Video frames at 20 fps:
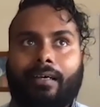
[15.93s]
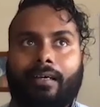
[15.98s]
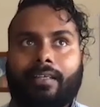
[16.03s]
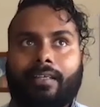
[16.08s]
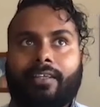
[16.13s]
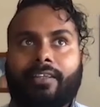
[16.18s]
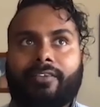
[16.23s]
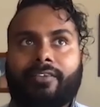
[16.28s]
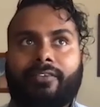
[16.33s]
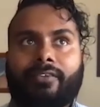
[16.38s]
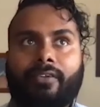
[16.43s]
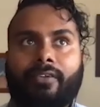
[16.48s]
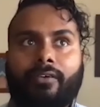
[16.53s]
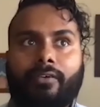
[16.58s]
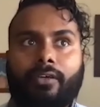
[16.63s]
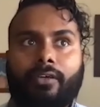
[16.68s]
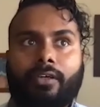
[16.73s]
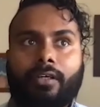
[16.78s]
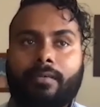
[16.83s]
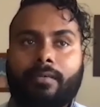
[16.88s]
is
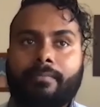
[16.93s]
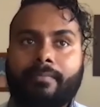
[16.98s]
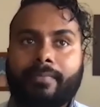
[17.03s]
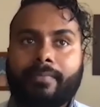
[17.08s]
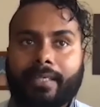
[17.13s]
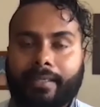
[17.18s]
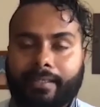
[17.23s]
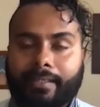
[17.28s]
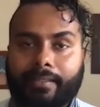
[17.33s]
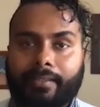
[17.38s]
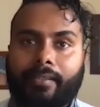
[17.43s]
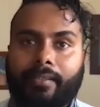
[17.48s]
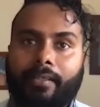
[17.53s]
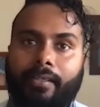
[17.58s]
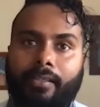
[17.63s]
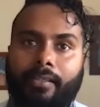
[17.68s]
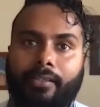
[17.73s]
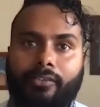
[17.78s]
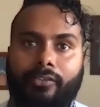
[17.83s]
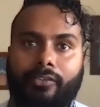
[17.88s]
committed
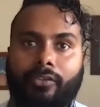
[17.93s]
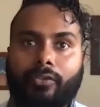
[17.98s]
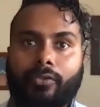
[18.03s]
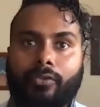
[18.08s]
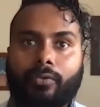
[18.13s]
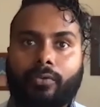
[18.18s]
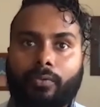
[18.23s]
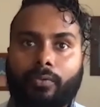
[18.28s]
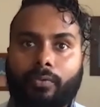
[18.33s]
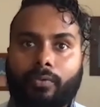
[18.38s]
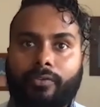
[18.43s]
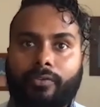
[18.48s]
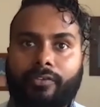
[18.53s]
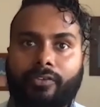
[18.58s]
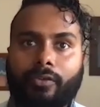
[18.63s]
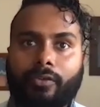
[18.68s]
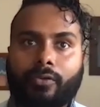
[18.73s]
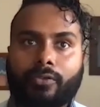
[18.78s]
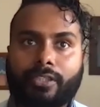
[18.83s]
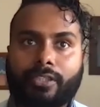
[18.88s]
to
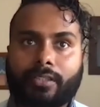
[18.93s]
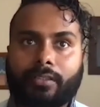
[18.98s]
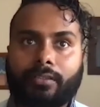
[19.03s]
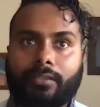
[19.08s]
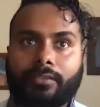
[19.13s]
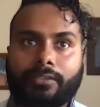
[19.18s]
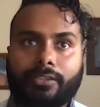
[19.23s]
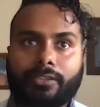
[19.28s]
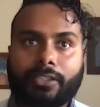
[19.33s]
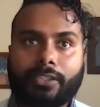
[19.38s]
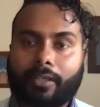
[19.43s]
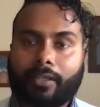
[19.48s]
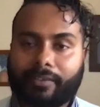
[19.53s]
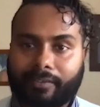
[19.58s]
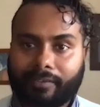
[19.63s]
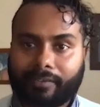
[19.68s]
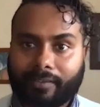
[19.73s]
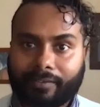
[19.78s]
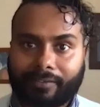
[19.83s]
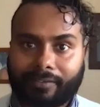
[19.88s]
social
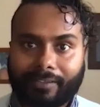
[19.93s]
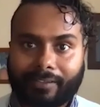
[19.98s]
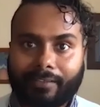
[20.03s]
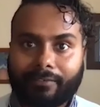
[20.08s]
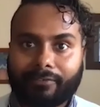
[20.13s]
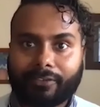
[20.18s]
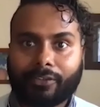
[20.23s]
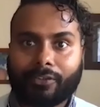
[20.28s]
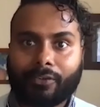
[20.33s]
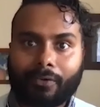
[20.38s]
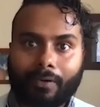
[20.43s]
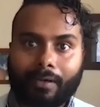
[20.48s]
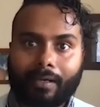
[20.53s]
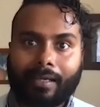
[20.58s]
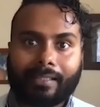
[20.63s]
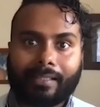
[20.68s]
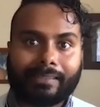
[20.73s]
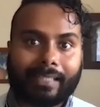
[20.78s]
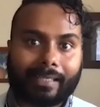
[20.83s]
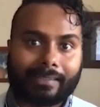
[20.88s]
justice, even though
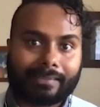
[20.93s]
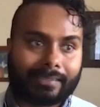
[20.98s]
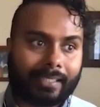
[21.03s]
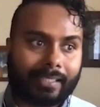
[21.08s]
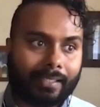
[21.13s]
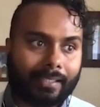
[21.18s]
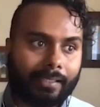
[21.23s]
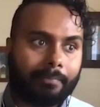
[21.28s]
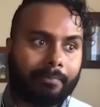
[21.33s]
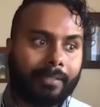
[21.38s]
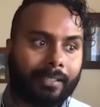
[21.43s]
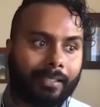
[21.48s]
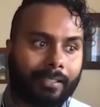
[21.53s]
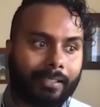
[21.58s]
at that time